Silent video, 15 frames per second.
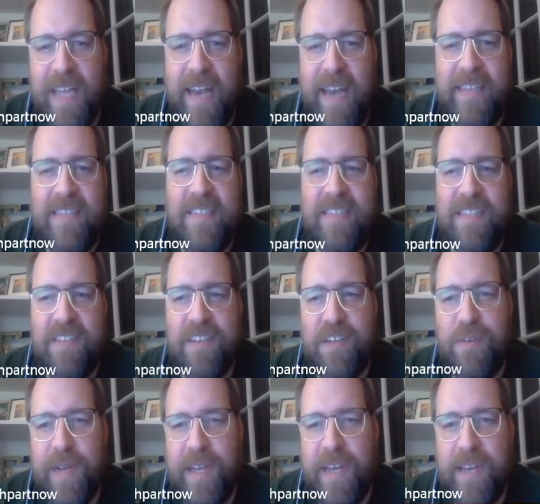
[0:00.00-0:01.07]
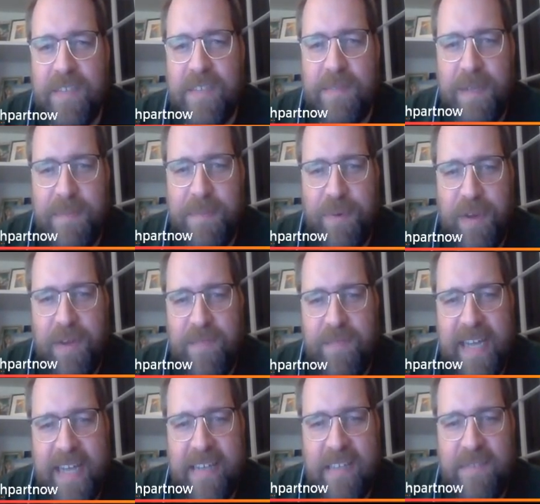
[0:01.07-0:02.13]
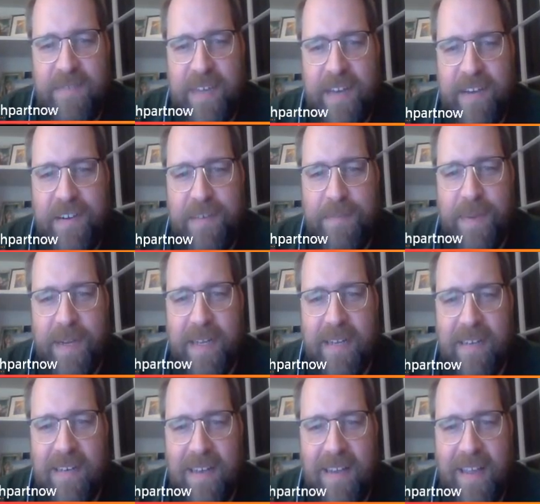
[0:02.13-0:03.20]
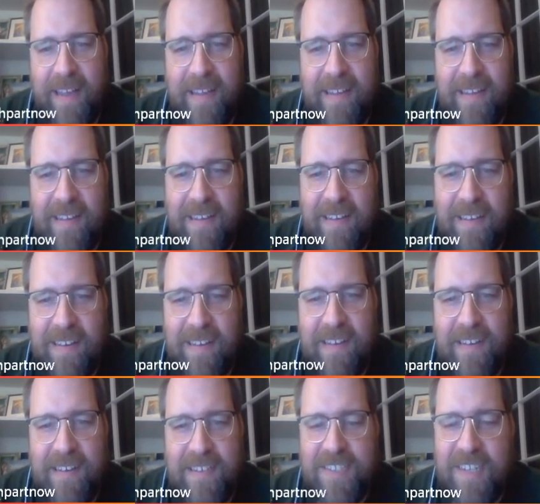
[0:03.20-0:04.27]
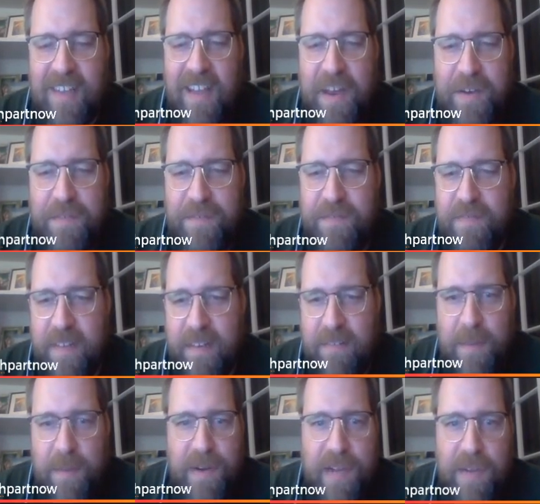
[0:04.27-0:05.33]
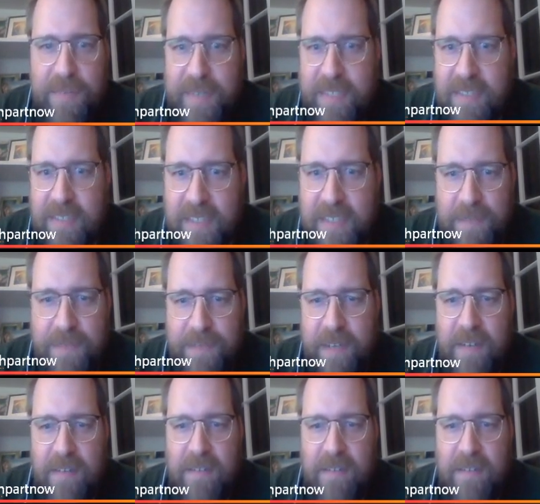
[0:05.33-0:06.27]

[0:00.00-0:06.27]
necessarily quick enough to be a point of attack defender, but like there's a lot of like Robert Covington stuff there.